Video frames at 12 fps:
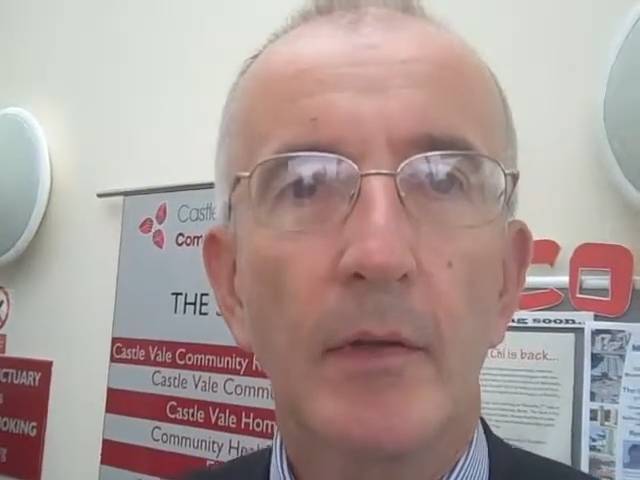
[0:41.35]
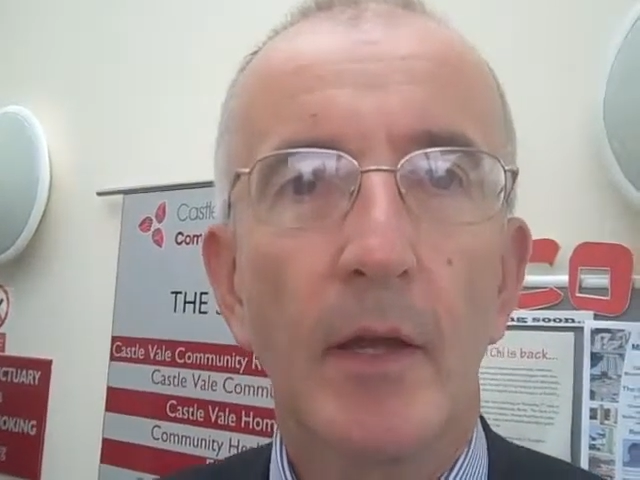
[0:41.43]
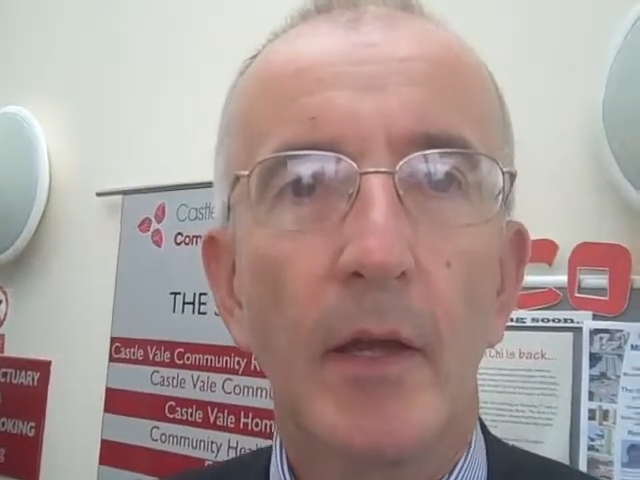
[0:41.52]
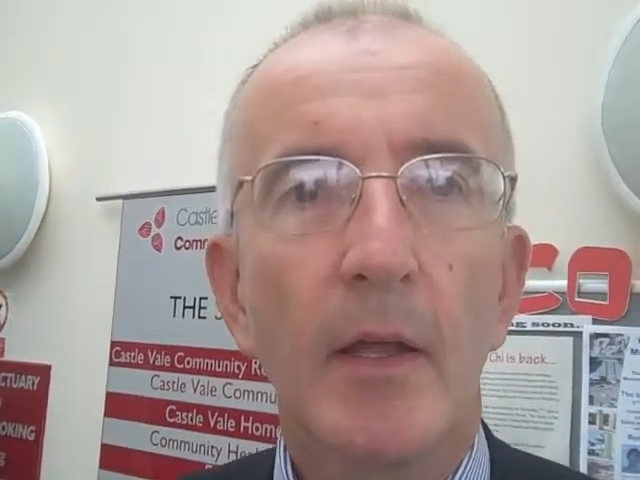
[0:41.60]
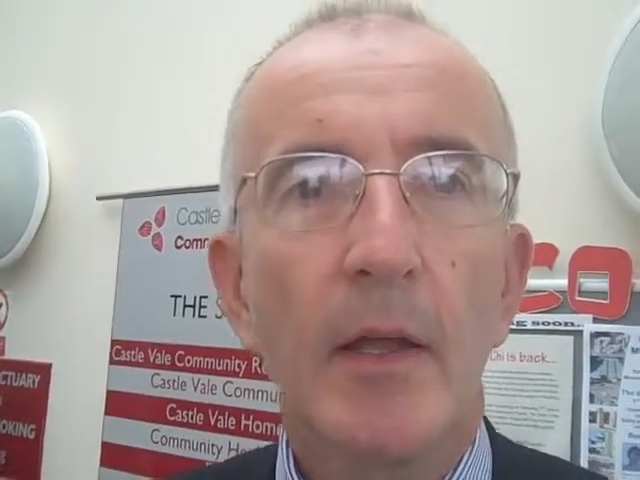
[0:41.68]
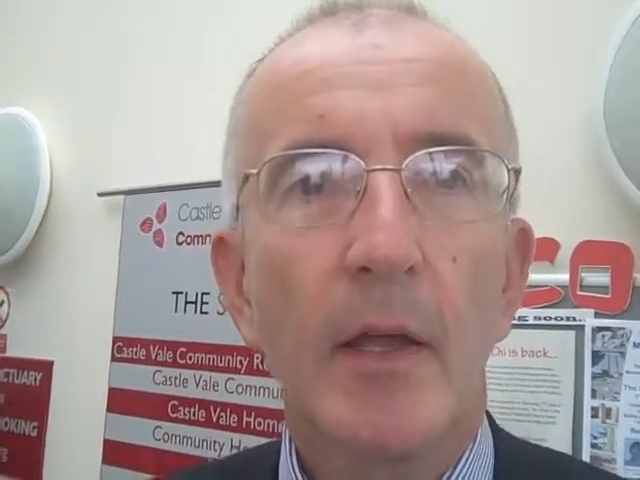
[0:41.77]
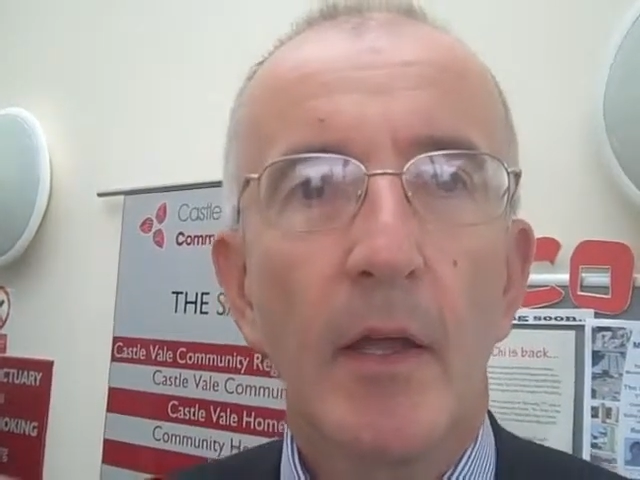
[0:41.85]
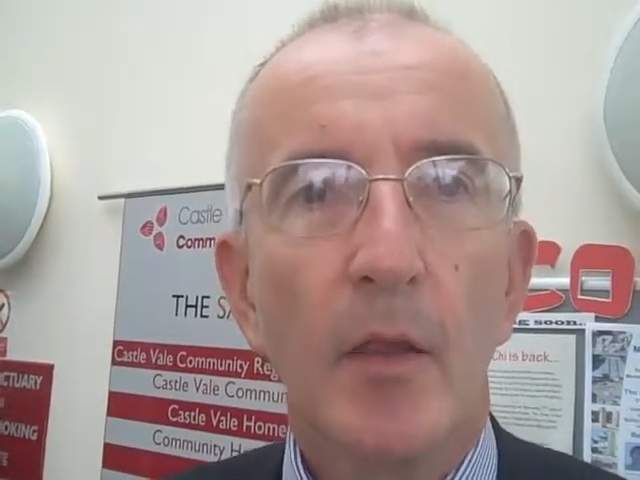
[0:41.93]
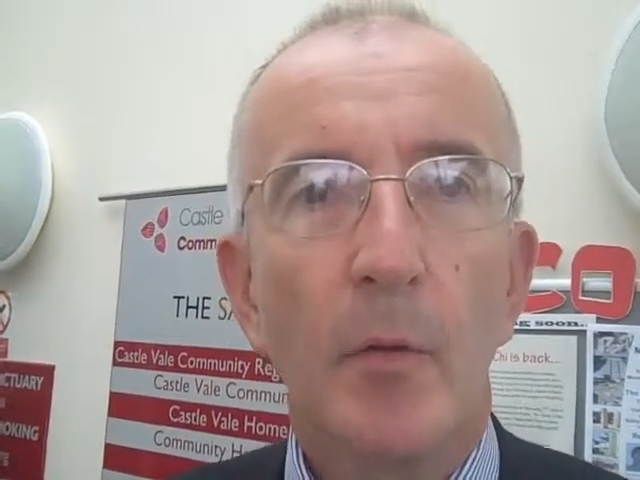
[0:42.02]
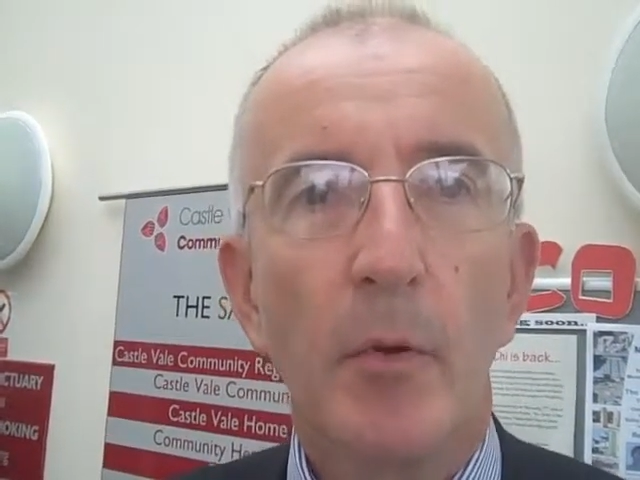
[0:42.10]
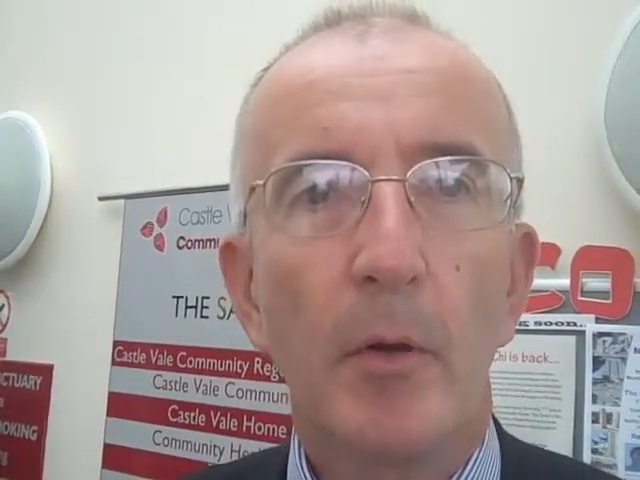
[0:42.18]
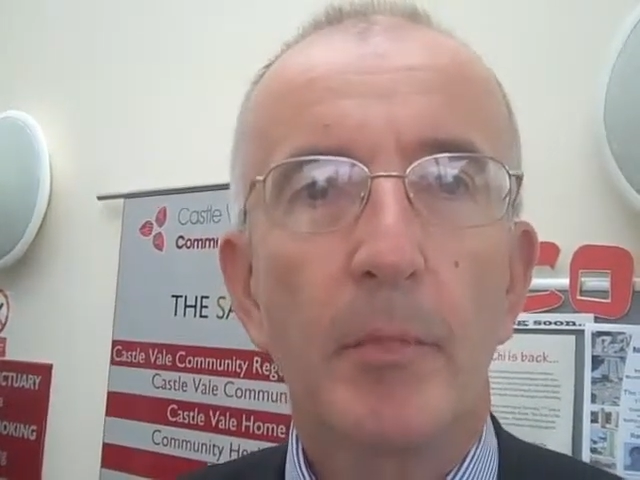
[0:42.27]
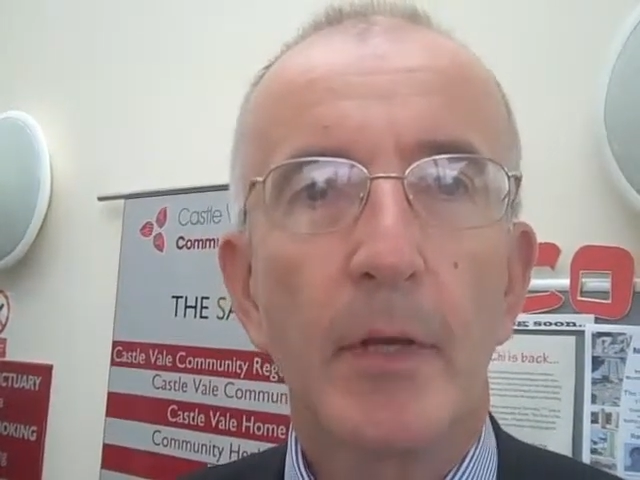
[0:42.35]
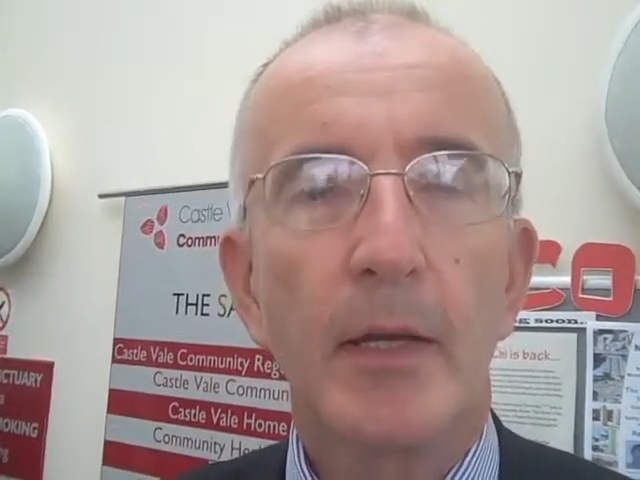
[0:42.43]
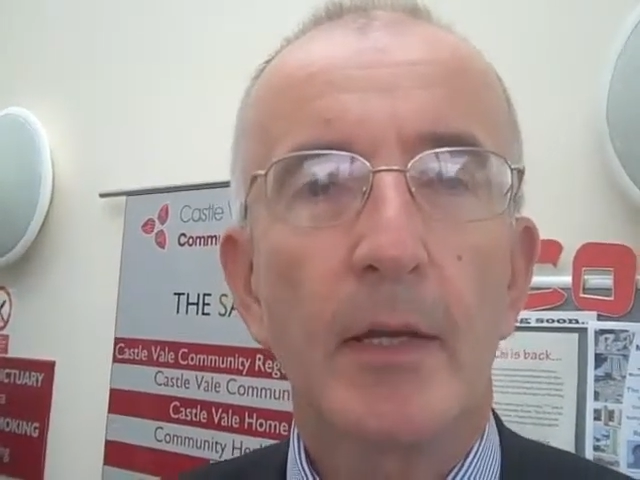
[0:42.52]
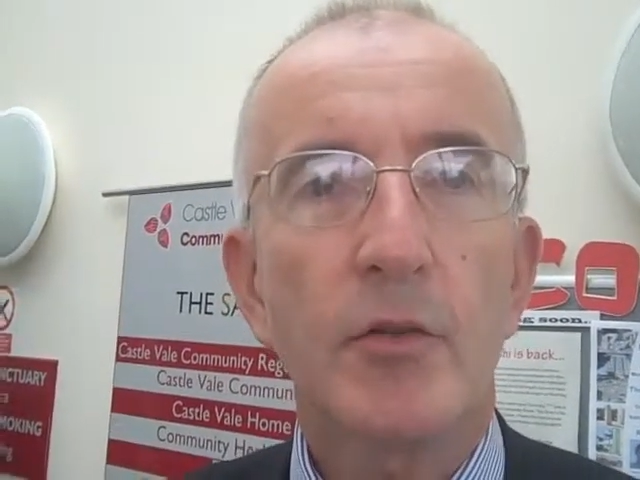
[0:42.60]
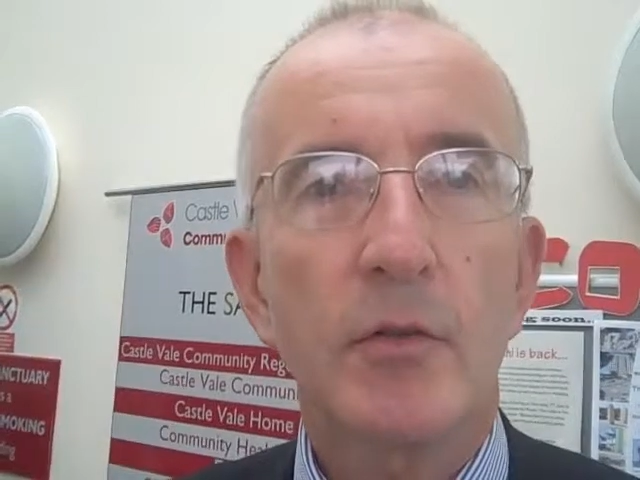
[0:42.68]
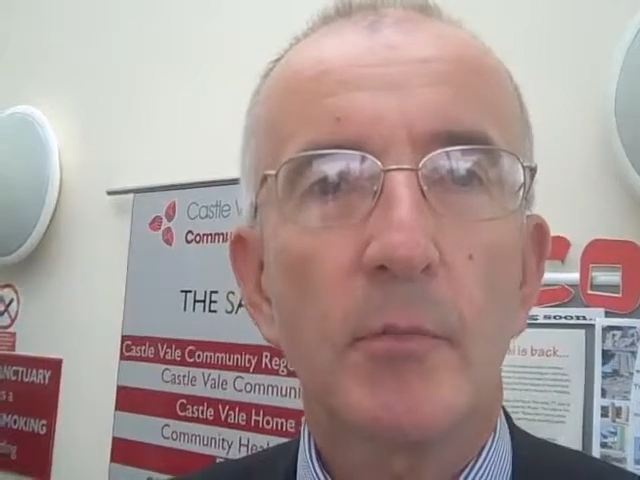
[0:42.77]
the
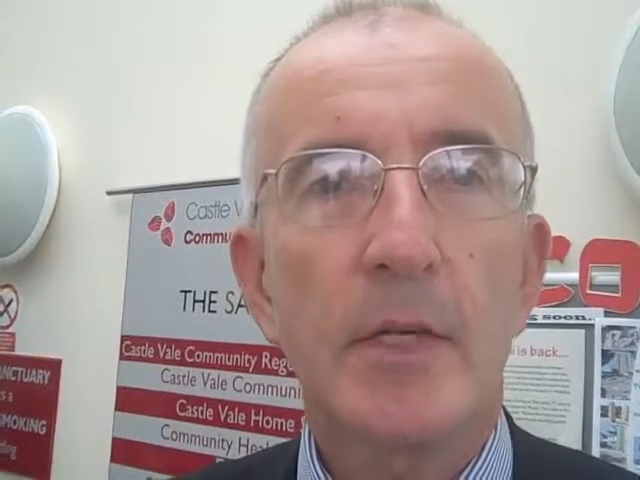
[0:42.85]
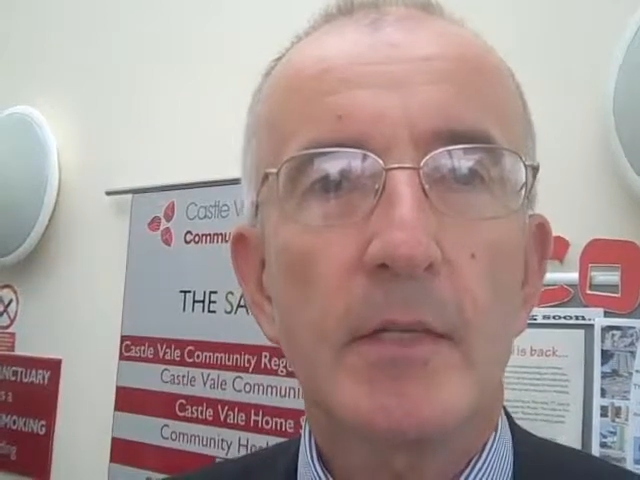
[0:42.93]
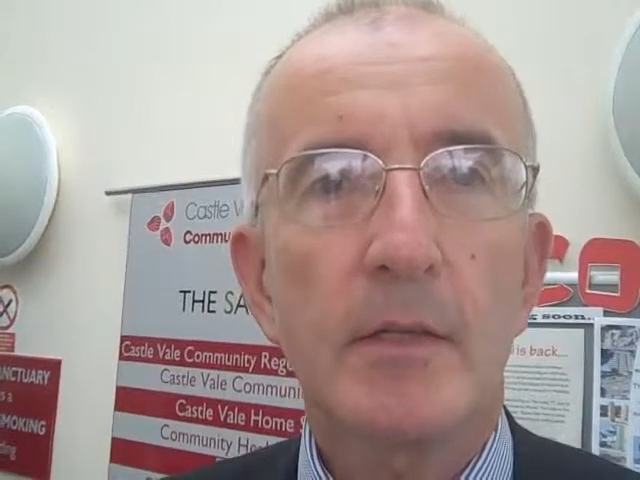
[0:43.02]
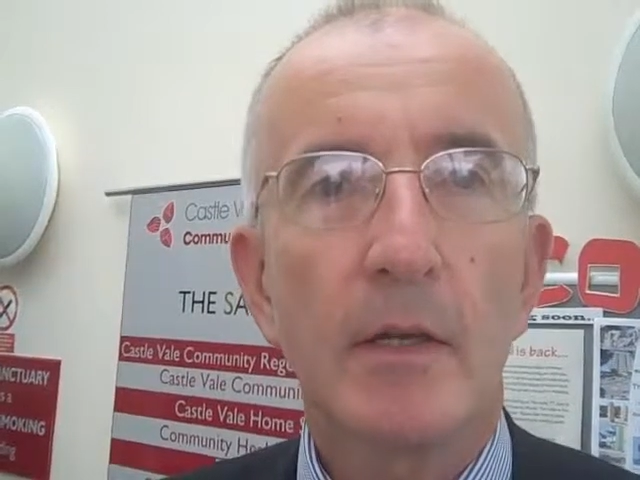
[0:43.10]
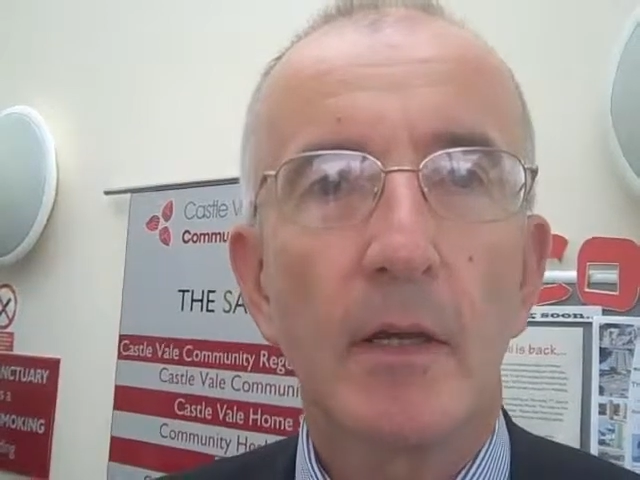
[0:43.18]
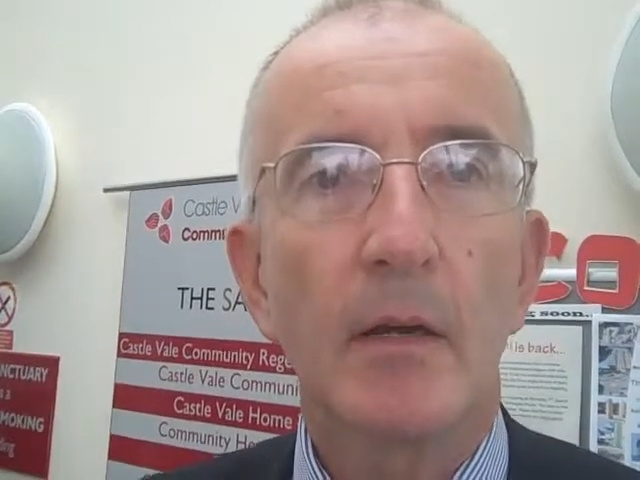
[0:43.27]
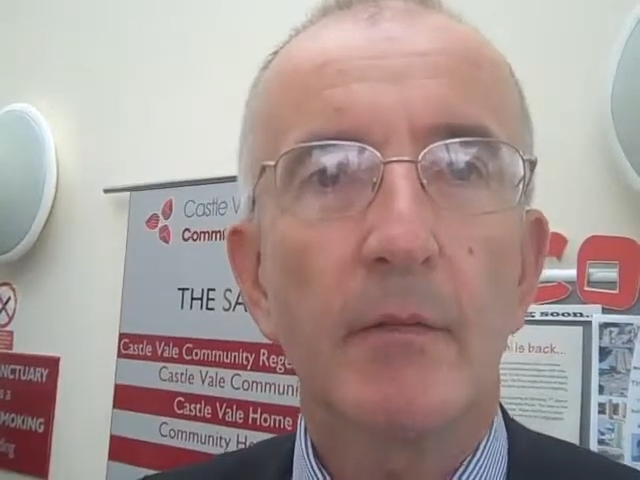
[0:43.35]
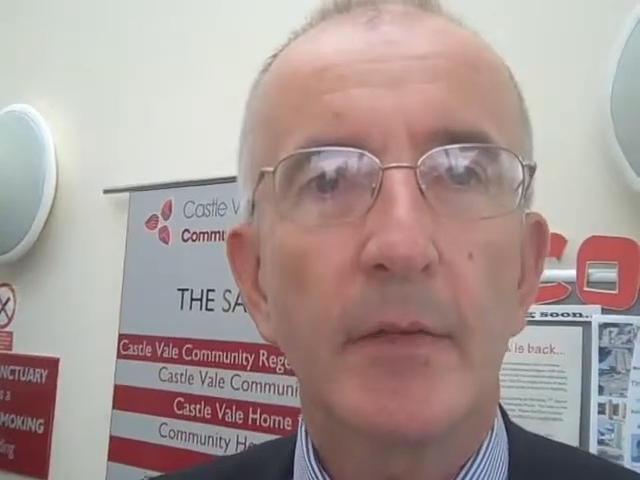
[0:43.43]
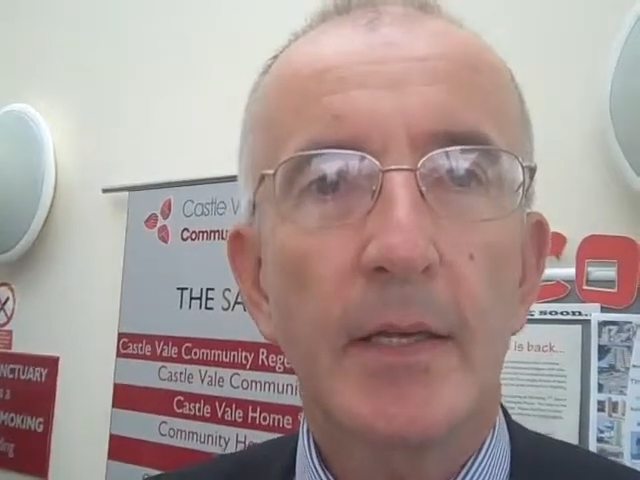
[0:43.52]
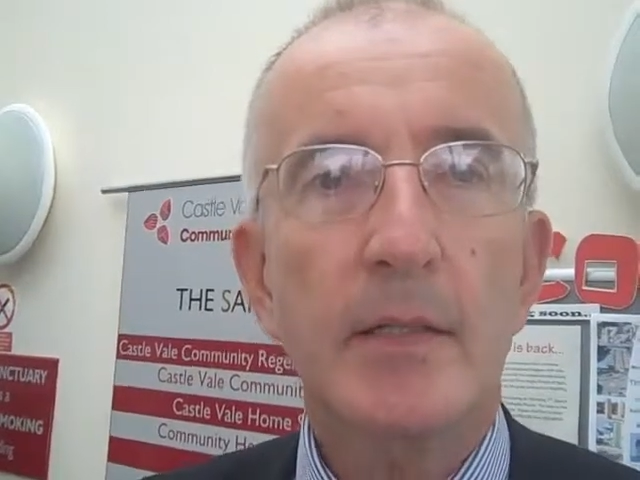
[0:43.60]
population we serve,